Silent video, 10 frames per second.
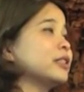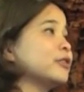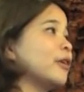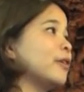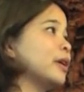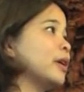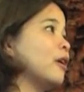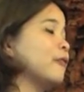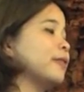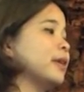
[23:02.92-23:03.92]
like the story
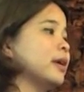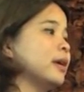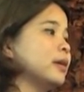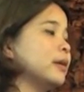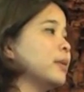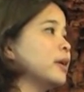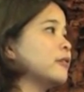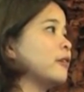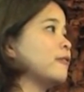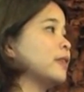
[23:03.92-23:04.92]
of the
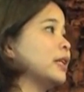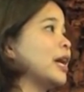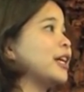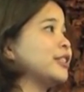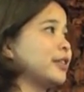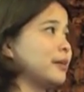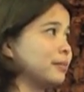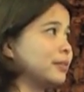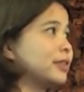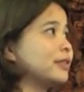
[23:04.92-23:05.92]
birth of the 9
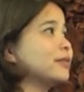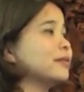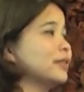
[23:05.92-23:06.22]
gems.